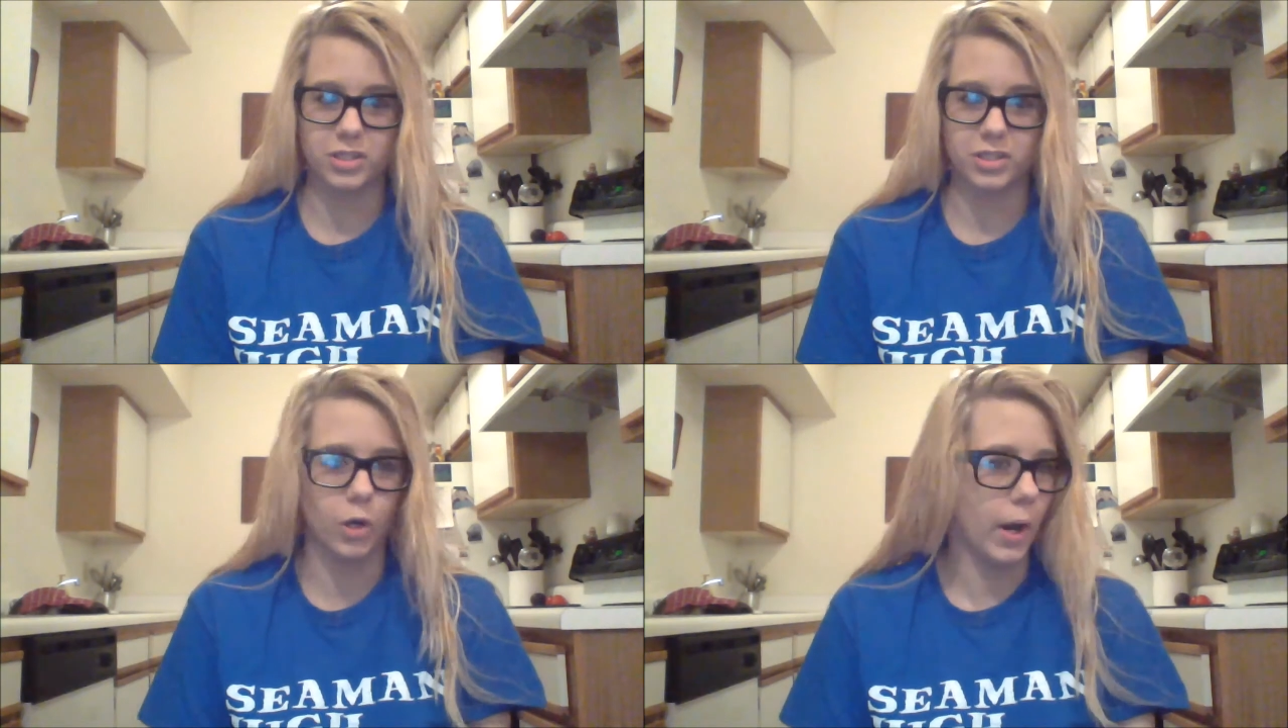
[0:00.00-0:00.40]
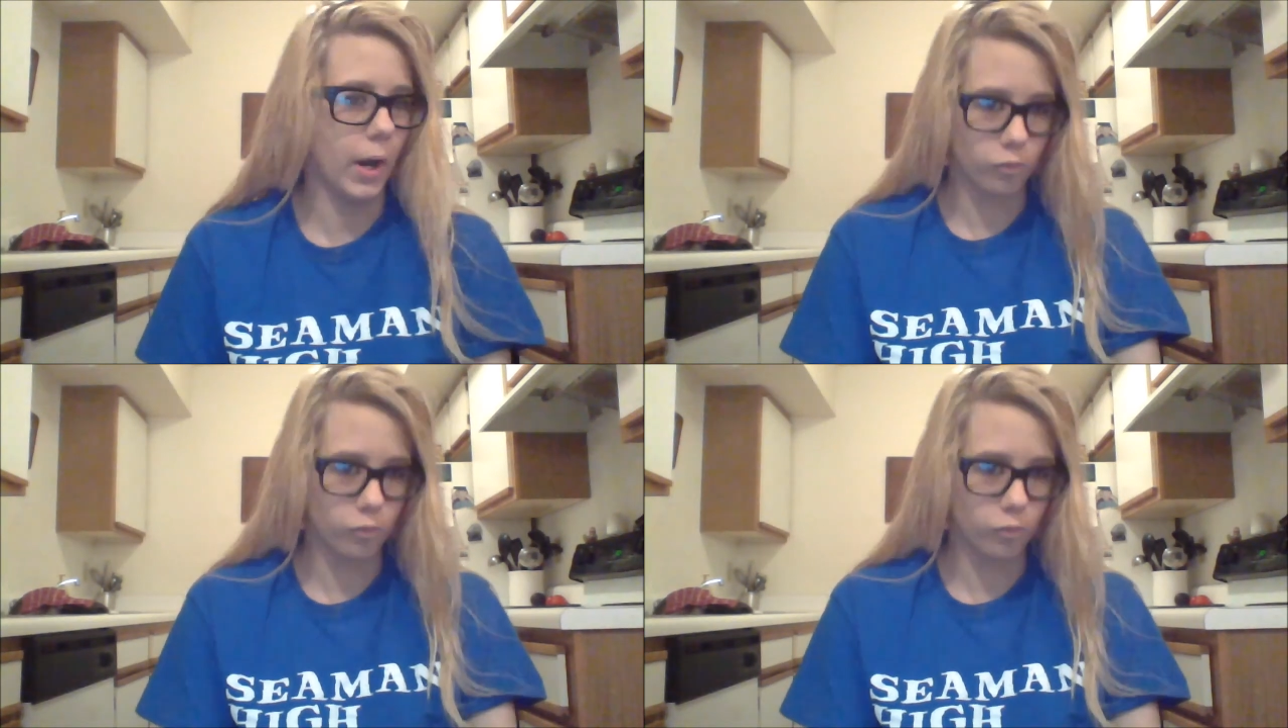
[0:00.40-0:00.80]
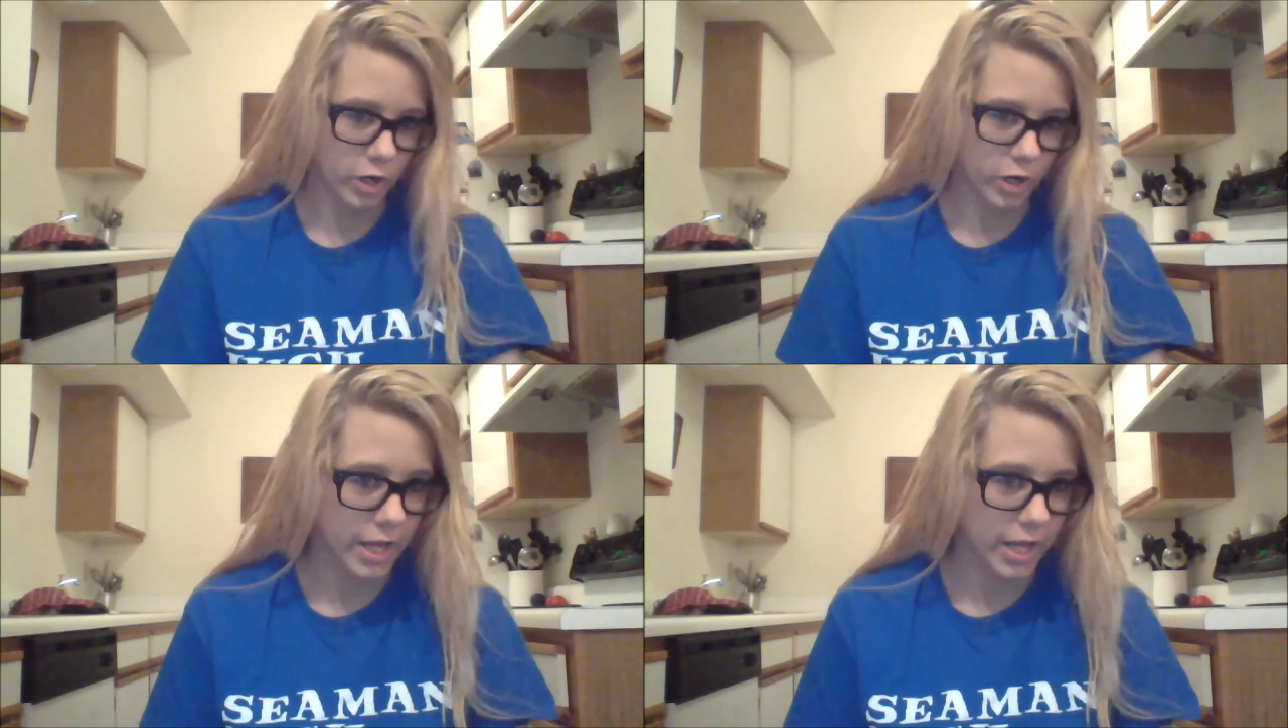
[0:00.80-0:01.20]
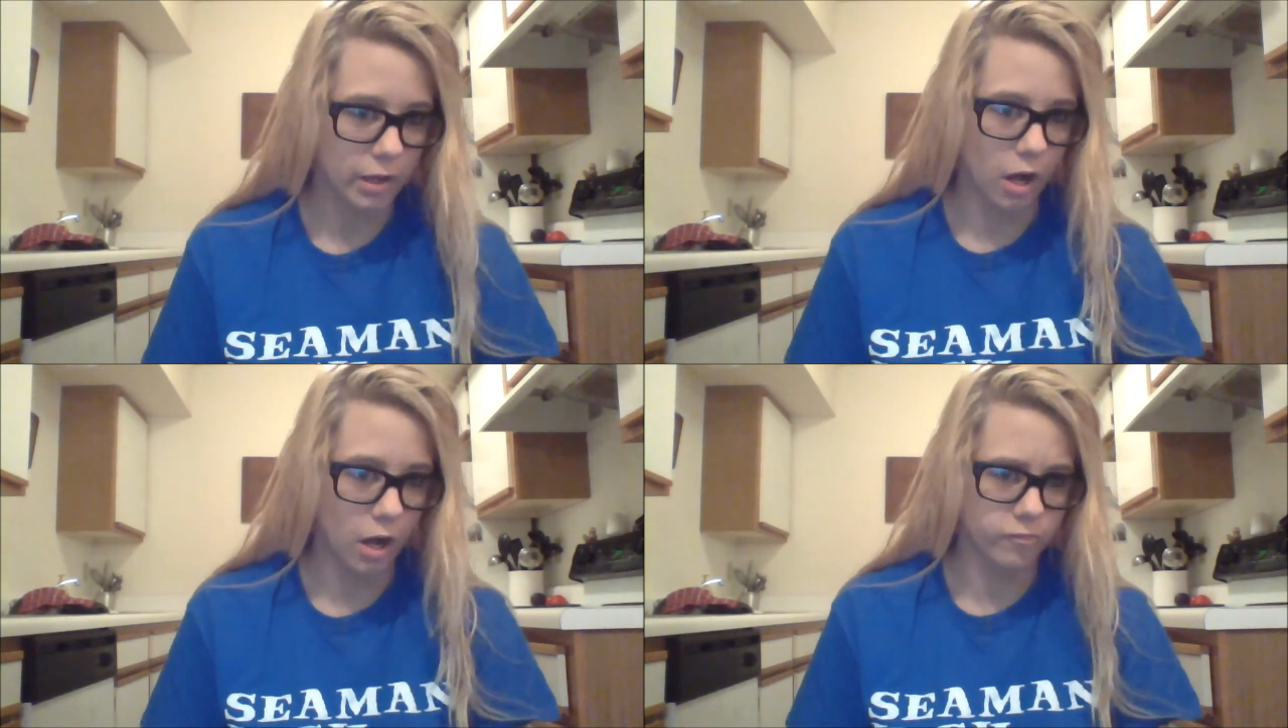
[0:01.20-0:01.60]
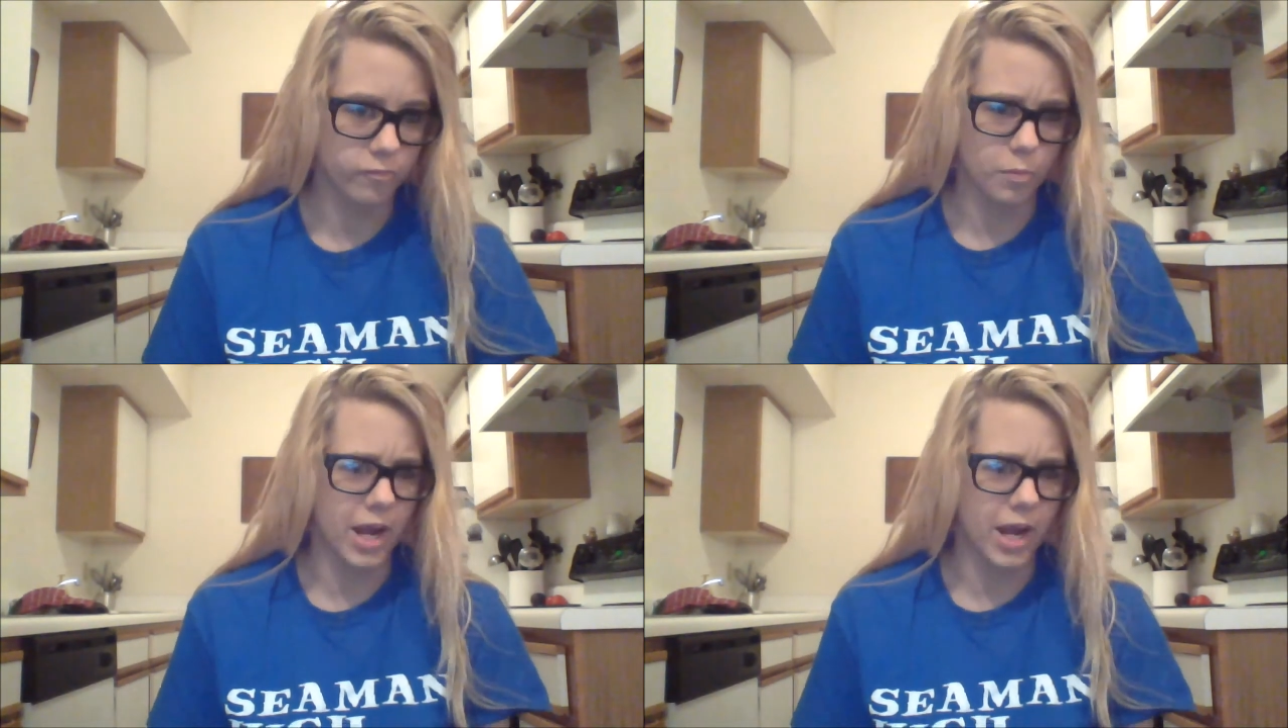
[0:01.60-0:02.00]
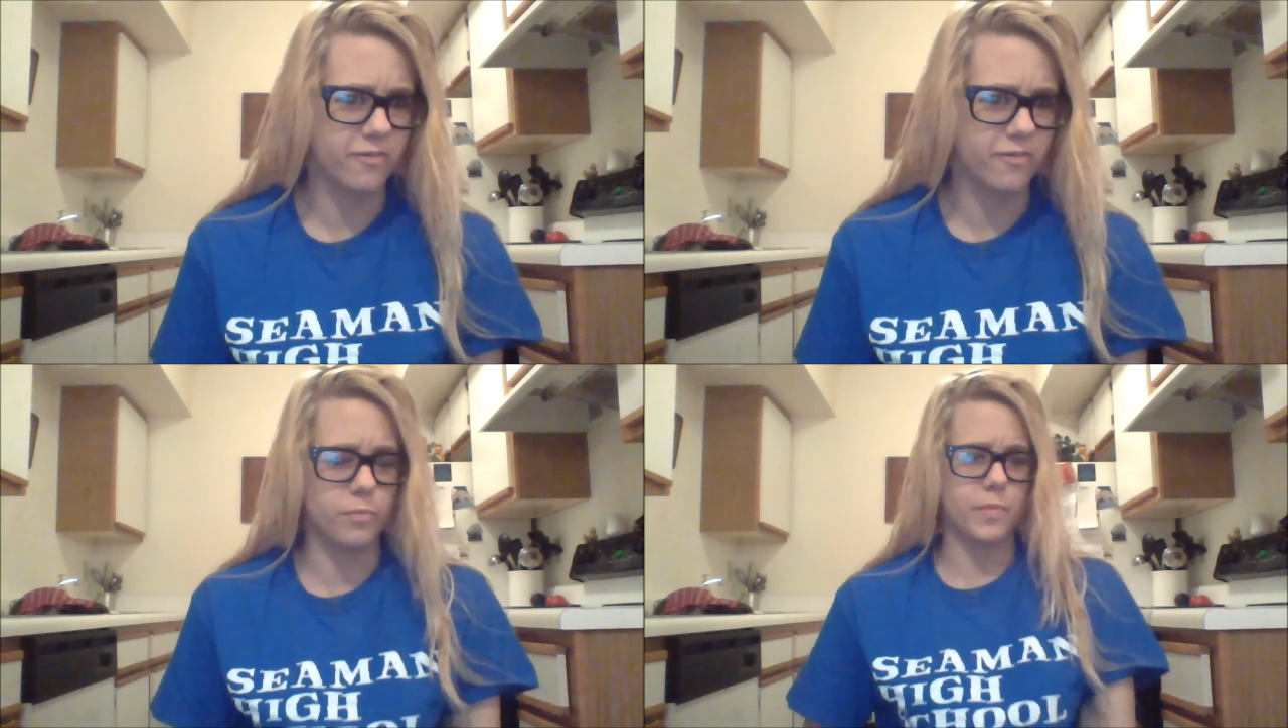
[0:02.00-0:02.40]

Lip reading: go out and read it off your mind from